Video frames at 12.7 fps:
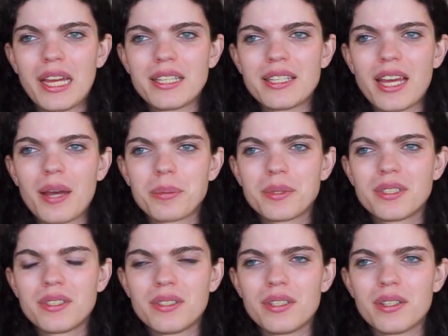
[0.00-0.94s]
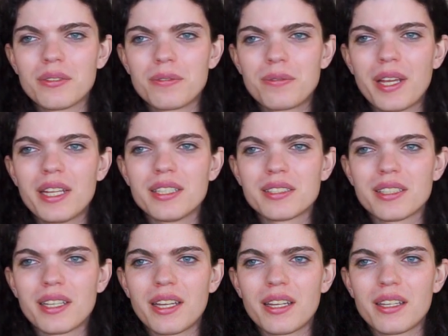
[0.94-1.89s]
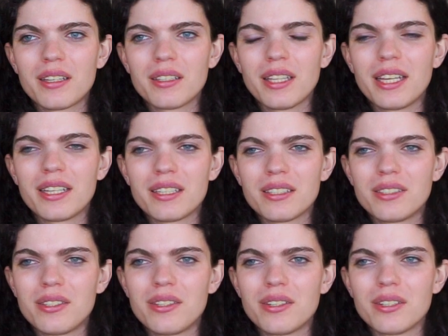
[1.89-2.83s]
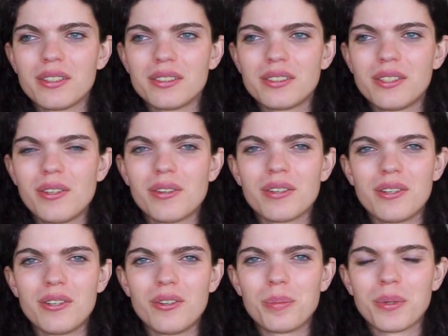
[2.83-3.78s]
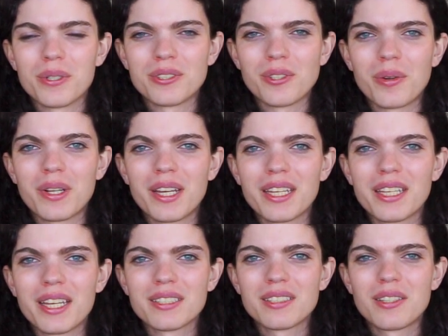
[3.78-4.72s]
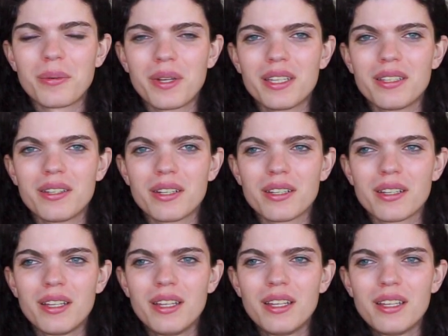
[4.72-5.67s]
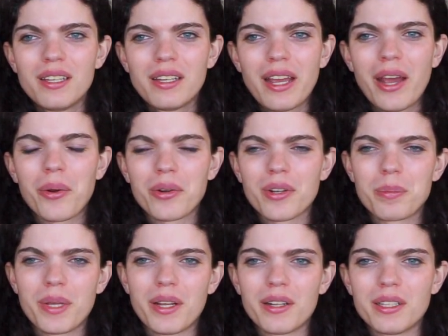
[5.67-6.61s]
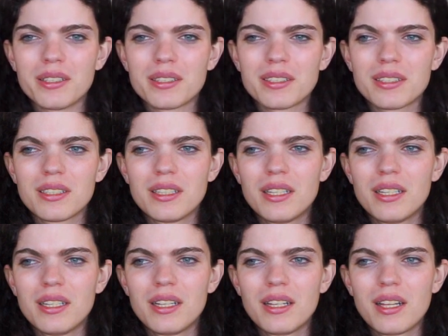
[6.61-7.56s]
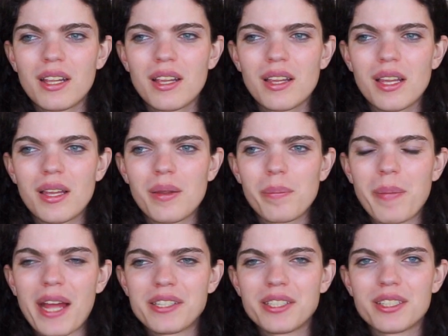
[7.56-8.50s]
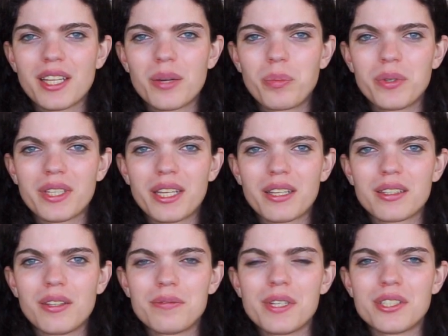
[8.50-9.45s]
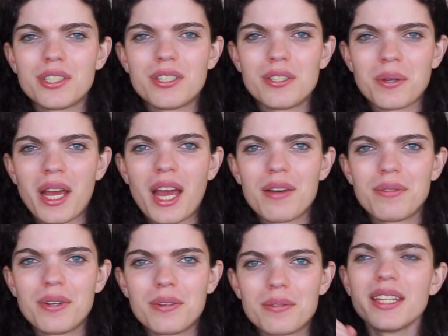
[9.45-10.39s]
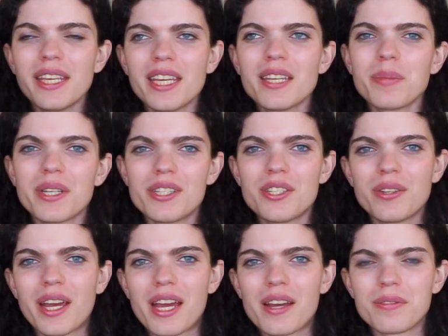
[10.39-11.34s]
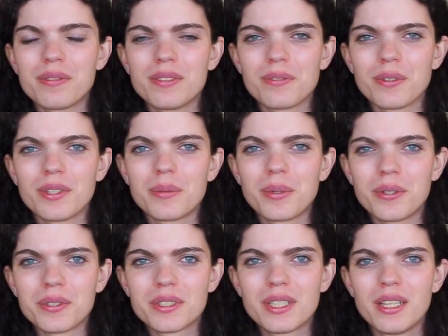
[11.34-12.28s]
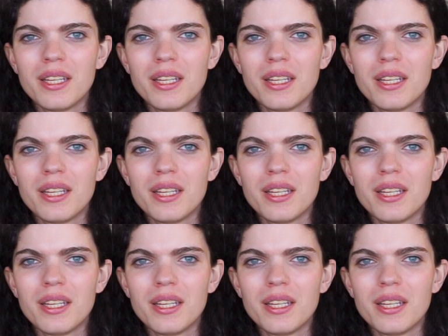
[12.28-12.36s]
adapt to your face, or like to your new persona, I guess. The way your outer appearance matches up with like the vision you have of the image you have for the most